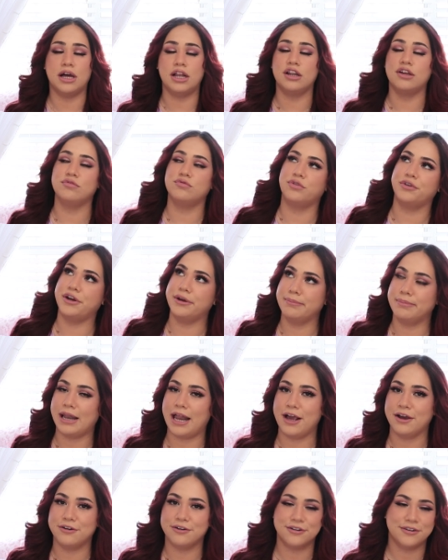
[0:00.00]
I love wearing
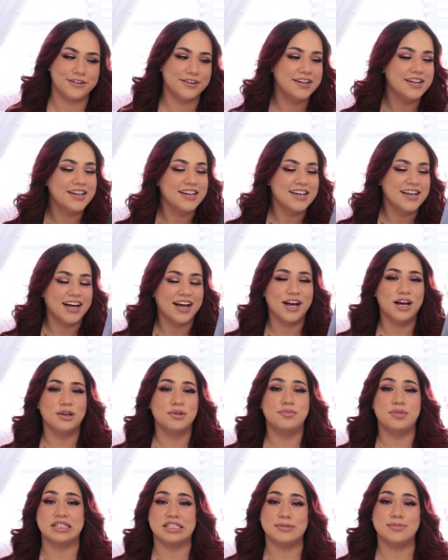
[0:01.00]
black girl.
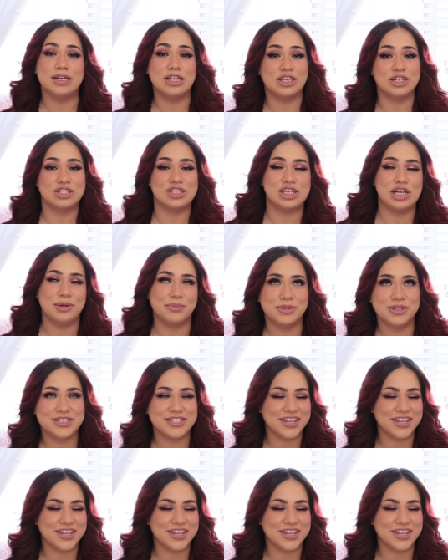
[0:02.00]
Um, makes me look slimmer.